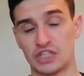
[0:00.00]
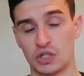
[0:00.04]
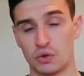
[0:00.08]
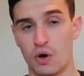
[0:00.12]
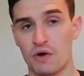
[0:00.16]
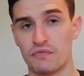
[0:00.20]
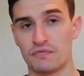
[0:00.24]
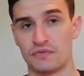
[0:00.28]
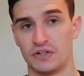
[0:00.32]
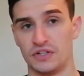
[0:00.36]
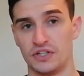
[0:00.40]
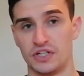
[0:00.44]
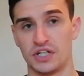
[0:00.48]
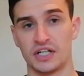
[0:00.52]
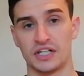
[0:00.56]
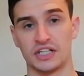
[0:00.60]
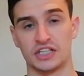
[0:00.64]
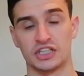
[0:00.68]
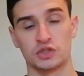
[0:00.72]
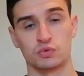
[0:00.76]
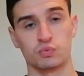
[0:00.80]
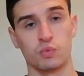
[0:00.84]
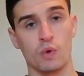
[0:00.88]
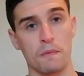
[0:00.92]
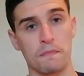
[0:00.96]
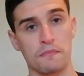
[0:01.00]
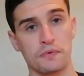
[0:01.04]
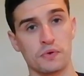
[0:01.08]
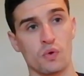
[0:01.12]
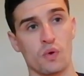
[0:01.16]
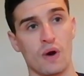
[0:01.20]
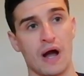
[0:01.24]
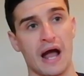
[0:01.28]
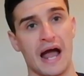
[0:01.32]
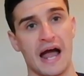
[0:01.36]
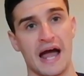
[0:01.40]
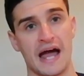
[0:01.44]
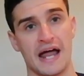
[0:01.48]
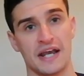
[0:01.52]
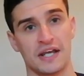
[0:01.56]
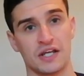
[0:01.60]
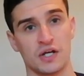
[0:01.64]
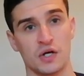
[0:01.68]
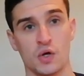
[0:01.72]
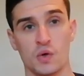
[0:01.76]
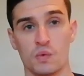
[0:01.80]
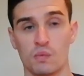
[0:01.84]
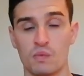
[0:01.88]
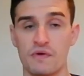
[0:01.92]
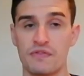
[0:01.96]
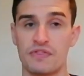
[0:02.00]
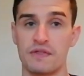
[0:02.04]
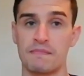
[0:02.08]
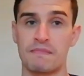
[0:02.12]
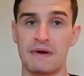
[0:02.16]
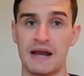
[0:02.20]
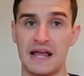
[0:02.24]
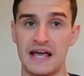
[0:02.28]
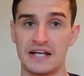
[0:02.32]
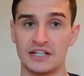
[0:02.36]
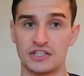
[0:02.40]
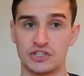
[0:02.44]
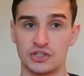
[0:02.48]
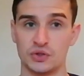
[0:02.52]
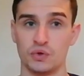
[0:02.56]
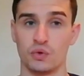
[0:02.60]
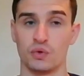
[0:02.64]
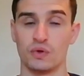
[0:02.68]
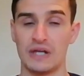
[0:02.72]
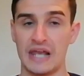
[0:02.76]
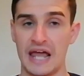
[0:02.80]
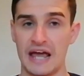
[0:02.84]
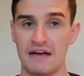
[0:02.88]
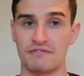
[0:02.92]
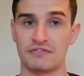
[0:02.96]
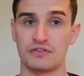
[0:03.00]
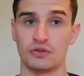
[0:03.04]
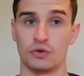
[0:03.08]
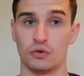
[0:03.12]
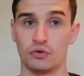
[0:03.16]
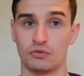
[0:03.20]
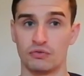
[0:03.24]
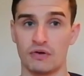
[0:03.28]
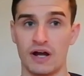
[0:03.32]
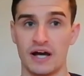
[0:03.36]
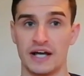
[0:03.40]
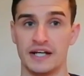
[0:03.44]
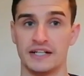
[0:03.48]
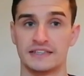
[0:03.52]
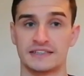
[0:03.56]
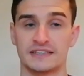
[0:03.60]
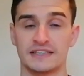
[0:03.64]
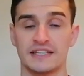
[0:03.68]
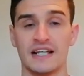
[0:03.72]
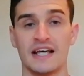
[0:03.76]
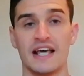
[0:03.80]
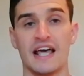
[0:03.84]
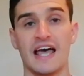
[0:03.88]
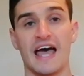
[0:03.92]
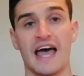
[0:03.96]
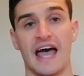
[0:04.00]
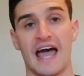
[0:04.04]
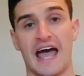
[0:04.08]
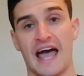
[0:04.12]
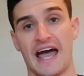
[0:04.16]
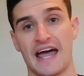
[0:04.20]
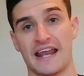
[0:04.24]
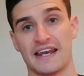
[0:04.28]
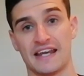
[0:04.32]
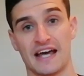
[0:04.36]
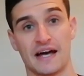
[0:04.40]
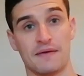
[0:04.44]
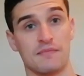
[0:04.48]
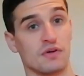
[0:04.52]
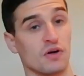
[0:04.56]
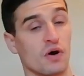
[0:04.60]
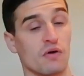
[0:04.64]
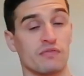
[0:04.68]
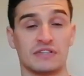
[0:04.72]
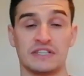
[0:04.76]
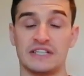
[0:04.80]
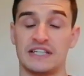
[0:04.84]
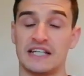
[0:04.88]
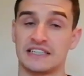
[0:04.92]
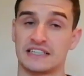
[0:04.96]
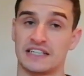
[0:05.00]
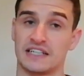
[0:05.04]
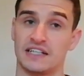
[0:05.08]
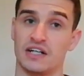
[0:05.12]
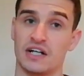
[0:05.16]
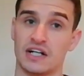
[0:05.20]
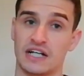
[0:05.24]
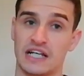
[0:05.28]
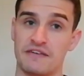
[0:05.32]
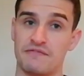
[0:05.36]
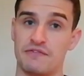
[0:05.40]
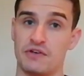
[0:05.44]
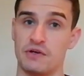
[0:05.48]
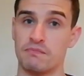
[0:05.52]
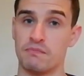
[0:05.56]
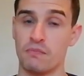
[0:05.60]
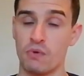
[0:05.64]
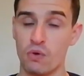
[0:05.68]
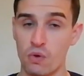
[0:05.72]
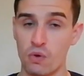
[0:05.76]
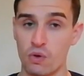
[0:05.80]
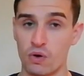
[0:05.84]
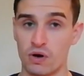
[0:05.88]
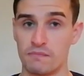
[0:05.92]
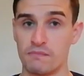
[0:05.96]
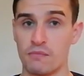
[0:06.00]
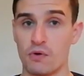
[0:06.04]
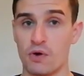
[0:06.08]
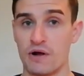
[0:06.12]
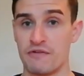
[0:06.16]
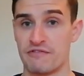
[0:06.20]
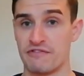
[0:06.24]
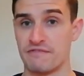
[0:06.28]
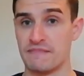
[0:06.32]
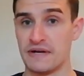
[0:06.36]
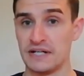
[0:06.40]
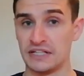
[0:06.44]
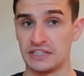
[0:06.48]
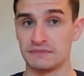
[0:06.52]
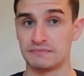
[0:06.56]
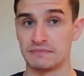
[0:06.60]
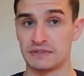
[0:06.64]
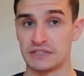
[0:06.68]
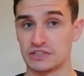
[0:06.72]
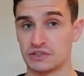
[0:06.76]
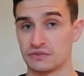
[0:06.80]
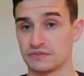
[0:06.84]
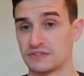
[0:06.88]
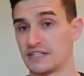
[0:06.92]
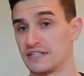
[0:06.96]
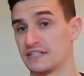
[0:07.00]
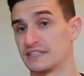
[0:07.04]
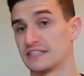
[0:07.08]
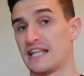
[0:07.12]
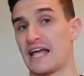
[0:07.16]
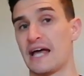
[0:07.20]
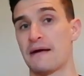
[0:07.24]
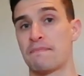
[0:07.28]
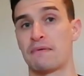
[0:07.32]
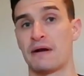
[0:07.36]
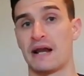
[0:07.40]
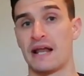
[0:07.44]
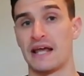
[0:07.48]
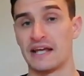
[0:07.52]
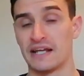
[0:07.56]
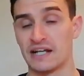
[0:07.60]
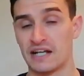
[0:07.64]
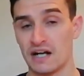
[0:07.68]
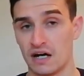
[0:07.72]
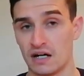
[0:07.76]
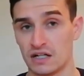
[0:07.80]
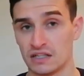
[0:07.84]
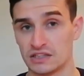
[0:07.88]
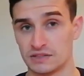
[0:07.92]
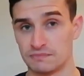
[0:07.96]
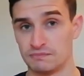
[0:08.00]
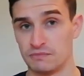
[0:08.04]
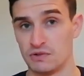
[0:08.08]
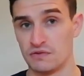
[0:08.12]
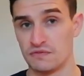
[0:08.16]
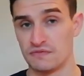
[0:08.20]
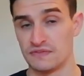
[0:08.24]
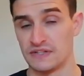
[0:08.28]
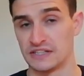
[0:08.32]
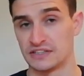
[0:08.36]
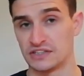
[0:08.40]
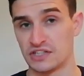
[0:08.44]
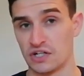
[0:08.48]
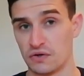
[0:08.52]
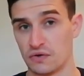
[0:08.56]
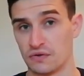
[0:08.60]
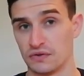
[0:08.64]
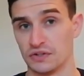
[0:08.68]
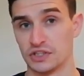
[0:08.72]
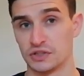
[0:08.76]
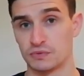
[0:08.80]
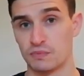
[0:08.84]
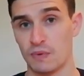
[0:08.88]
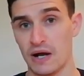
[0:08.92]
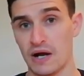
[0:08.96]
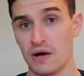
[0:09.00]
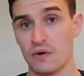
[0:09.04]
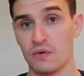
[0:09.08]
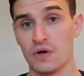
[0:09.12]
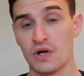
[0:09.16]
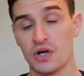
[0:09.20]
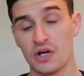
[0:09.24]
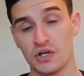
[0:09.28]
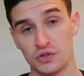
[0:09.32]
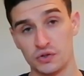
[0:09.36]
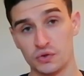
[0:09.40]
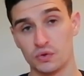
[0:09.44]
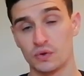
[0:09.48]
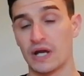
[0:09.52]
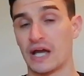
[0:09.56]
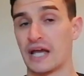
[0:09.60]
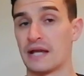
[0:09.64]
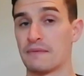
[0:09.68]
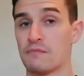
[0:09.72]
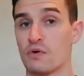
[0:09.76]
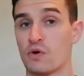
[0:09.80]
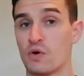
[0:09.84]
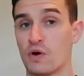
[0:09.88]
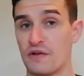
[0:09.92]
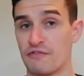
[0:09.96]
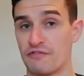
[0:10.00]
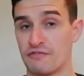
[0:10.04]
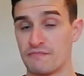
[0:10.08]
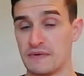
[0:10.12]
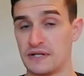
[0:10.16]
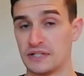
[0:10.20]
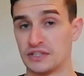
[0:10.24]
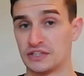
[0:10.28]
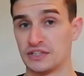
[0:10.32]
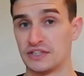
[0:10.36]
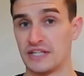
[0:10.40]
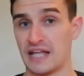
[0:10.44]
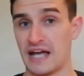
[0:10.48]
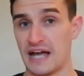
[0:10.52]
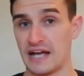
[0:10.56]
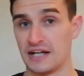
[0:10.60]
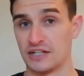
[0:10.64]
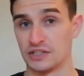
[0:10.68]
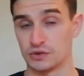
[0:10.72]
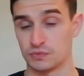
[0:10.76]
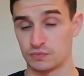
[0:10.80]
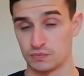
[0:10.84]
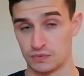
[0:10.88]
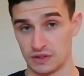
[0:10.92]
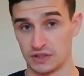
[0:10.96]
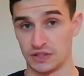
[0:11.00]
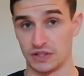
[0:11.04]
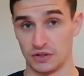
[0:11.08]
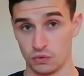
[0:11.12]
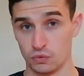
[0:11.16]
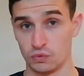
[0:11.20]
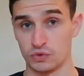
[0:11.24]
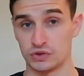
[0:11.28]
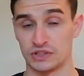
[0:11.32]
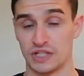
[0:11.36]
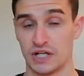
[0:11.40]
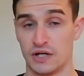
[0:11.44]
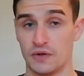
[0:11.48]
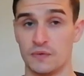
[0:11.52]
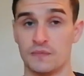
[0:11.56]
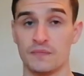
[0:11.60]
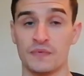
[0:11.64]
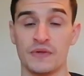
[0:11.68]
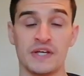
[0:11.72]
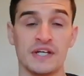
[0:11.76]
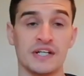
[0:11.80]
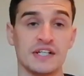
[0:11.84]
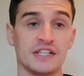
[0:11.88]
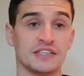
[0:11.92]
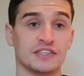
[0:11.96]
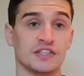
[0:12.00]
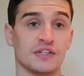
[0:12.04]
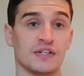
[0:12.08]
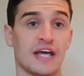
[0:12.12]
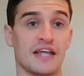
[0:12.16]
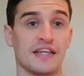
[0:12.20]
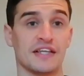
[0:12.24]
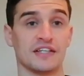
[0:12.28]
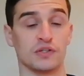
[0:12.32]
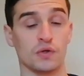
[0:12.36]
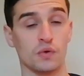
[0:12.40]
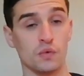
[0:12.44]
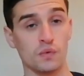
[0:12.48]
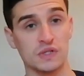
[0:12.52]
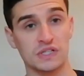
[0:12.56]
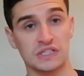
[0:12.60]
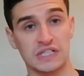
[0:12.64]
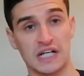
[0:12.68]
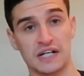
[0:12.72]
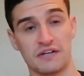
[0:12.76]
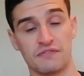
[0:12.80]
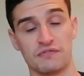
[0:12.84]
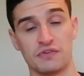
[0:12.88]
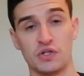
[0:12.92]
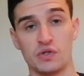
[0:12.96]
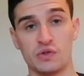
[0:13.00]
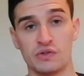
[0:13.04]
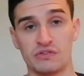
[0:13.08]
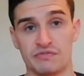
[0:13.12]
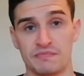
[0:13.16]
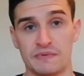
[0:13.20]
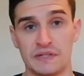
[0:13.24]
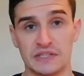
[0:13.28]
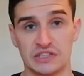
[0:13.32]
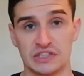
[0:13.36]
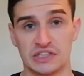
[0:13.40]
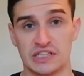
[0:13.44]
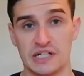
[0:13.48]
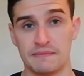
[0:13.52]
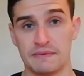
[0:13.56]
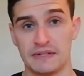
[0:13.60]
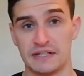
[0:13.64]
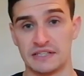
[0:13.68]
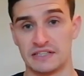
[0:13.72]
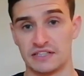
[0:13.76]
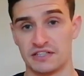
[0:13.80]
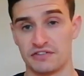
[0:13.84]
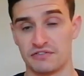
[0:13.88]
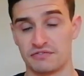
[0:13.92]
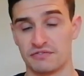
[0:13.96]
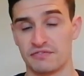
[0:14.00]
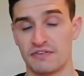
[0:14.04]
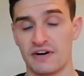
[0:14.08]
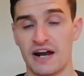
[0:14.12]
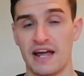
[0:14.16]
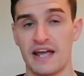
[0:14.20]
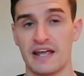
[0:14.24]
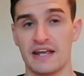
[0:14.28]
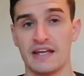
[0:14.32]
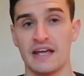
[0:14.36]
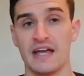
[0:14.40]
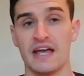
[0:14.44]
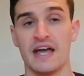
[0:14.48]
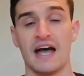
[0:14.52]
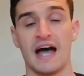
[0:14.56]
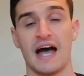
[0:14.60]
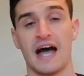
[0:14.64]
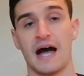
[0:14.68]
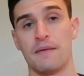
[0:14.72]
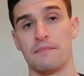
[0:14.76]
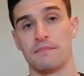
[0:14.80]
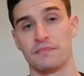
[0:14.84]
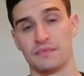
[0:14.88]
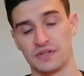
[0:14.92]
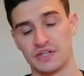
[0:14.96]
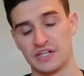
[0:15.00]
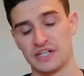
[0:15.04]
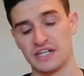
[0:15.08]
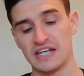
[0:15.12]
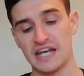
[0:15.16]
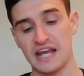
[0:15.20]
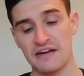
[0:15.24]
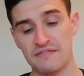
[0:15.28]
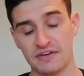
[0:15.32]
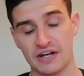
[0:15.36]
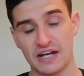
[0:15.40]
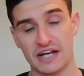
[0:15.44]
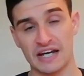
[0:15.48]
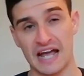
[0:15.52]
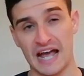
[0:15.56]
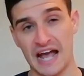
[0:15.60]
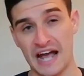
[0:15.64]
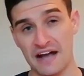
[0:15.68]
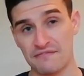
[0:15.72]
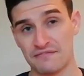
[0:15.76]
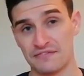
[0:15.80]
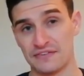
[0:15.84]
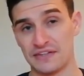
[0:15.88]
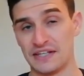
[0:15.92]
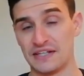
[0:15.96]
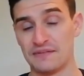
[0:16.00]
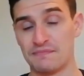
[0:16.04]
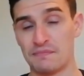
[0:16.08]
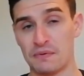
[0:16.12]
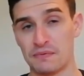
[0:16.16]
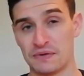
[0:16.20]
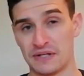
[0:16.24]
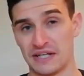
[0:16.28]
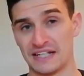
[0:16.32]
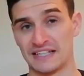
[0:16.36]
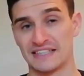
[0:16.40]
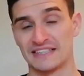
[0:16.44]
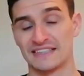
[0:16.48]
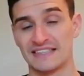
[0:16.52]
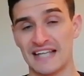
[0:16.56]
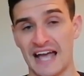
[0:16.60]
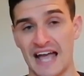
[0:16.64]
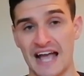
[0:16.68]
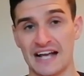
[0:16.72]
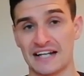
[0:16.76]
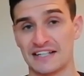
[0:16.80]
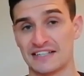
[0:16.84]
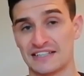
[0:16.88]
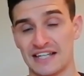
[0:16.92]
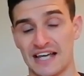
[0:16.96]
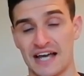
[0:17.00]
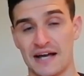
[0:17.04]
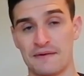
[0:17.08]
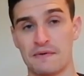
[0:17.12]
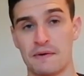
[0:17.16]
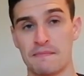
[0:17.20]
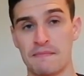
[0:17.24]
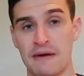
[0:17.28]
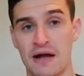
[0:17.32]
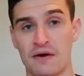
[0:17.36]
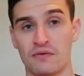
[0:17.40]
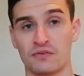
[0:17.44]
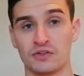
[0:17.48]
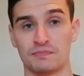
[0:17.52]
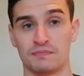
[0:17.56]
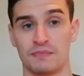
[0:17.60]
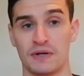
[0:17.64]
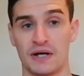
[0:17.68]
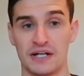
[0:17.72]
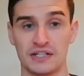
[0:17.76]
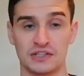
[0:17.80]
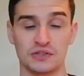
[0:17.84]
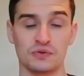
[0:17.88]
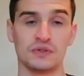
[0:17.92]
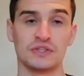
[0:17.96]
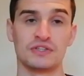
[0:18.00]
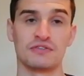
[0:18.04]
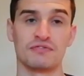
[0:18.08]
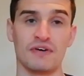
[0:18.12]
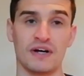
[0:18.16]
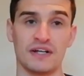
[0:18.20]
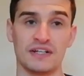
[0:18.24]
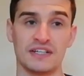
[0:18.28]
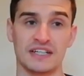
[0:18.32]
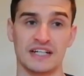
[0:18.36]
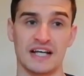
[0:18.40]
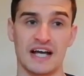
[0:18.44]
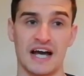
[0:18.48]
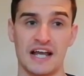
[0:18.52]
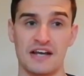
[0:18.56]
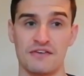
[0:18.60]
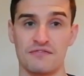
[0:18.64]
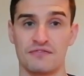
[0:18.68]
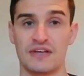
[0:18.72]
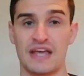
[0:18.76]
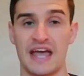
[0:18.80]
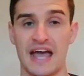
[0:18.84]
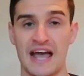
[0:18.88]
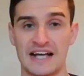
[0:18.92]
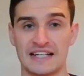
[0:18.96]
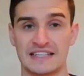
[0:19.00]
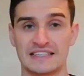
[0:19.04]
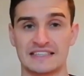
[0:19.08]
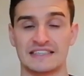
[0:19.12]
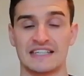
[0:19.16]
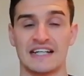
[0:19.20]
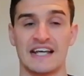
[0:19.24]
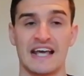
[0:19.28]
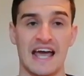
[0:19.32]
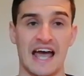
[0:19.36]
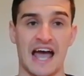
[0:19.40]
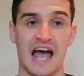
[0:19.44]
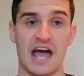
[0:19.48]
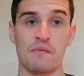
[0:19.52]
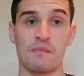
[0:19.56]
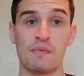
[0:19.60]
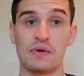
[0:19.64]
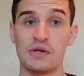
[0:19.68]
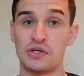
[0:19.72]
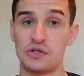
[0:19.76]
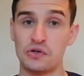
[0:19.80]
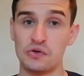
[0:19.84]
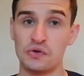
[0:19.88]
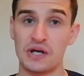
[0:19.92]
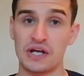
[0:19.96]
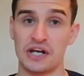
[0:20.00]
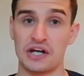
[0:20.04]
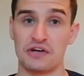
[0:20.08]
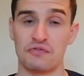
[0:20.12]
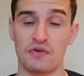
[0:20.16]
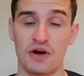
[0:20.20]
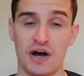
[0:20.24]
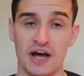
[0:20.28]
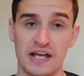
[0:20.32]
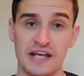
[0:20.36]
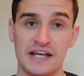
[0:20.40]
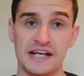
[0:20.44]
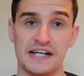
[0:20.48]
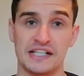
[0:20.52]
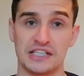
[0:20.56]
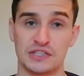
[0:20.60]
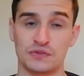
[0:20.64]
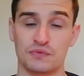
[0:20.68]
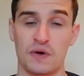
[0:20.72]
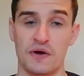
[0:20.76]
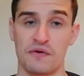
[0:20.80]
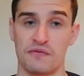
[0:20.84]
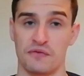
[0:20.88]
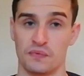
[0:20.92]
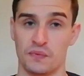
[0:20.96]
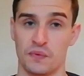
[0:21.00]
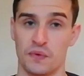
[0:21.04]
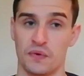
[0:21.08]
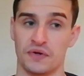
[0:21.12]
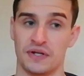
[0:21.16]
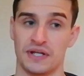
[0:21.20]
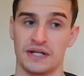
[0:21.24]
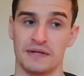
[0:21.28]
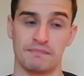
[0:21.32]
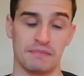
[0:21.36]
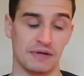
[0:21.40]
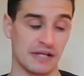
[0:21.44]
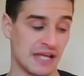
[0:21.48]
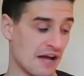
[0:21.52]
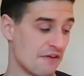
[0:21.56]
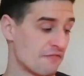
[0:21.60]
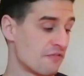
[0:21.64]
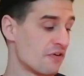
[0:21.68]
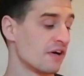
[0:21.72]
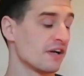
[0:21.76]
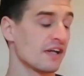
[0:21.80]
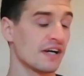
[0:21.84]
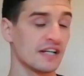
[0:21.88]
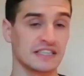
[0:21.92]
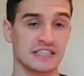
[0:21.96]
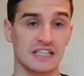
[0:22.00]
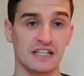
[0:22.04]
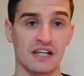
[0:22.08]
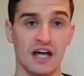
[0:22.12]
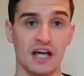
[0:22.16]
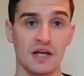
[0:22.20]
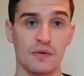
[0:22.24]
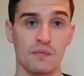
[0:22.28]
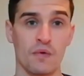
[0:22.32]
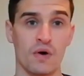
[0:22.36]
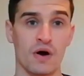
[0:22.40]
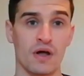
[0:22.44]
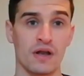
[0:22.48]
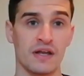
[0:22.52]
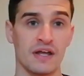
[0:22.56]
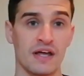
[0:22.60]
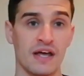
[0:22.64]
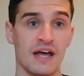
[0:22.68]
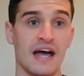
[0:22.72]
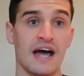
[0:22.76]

often you're going to swap your hand with the player to your left or right. And obviously that's going to give you more and more information, because obviously as they're playing cards and moving their token as well, you're getting more information there also. So yeah, there's always kind of new information coming into the fray. You're never going to have the probably exact amount, but it's always fun to kind of guess. And when you do get it right, it is quite rewarding. But yeah, for a nice light one,